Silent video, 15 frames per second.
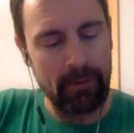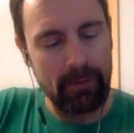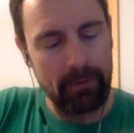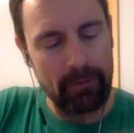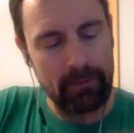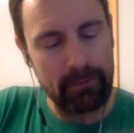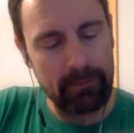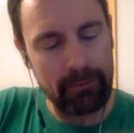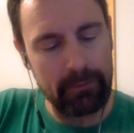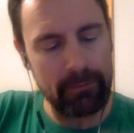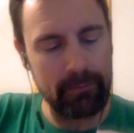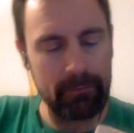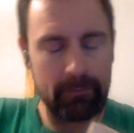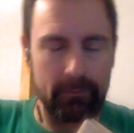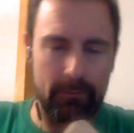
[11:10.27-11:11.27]
This
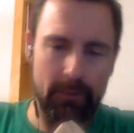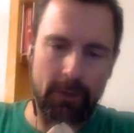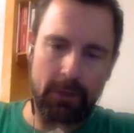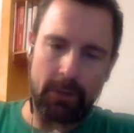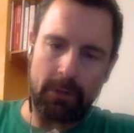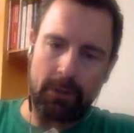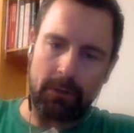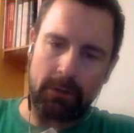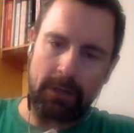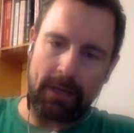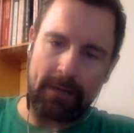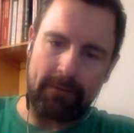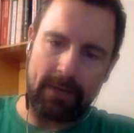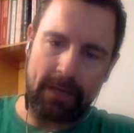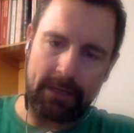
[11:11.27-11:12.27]
is
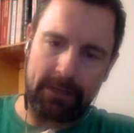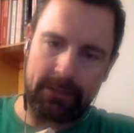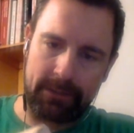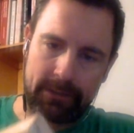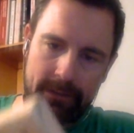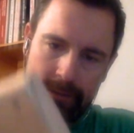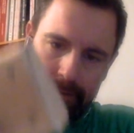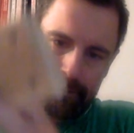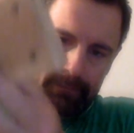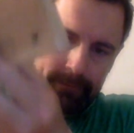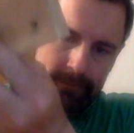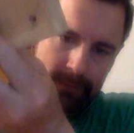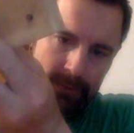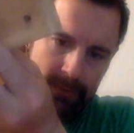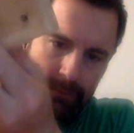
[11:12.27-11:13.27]
live action here.
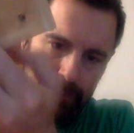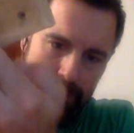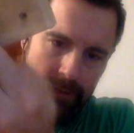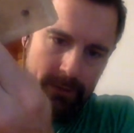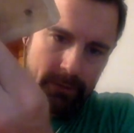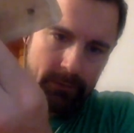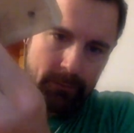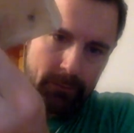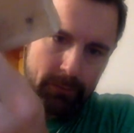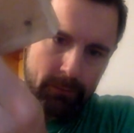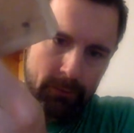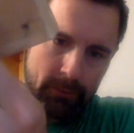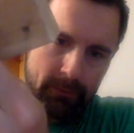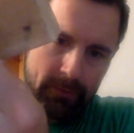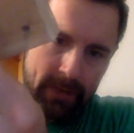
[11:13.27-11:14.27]
So I'm going to
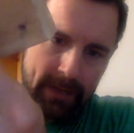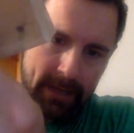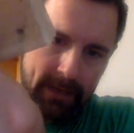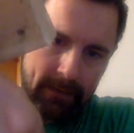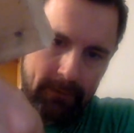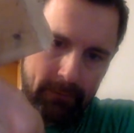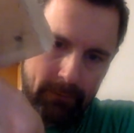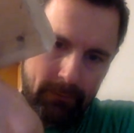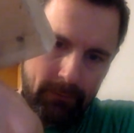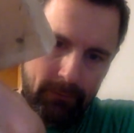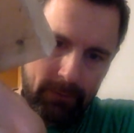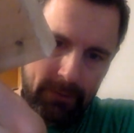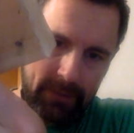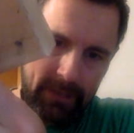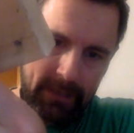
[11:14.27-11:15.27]
remove that
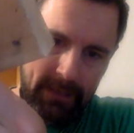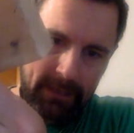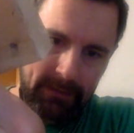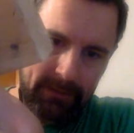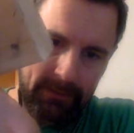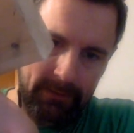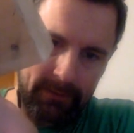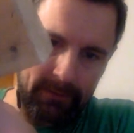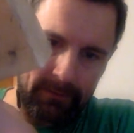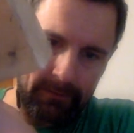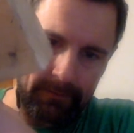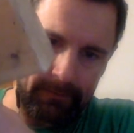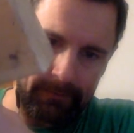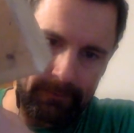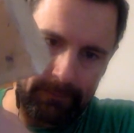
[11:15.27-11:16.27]
retaining screw.